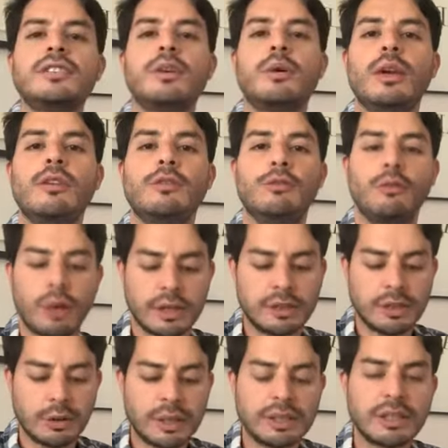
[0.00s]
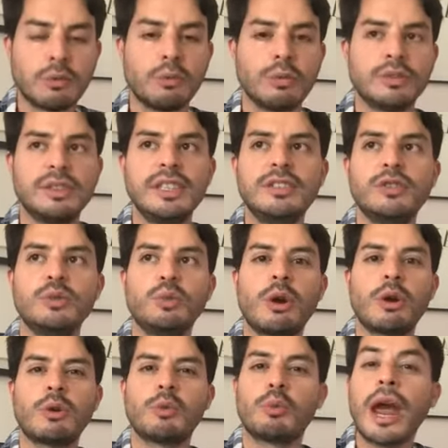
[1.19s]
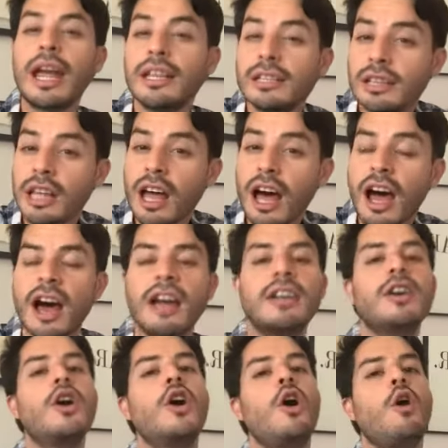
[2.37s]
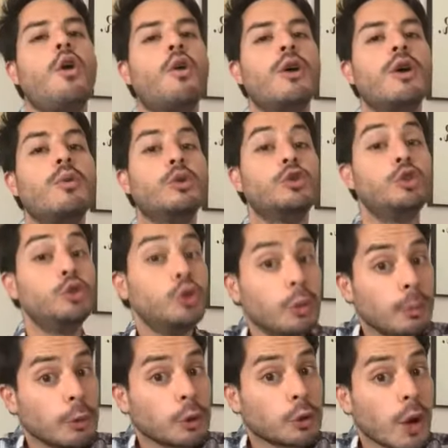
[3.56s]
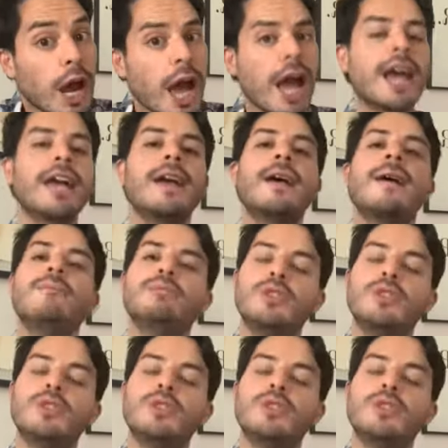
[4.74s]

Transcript: So if there is a season where it rained a lot, or it was super dry,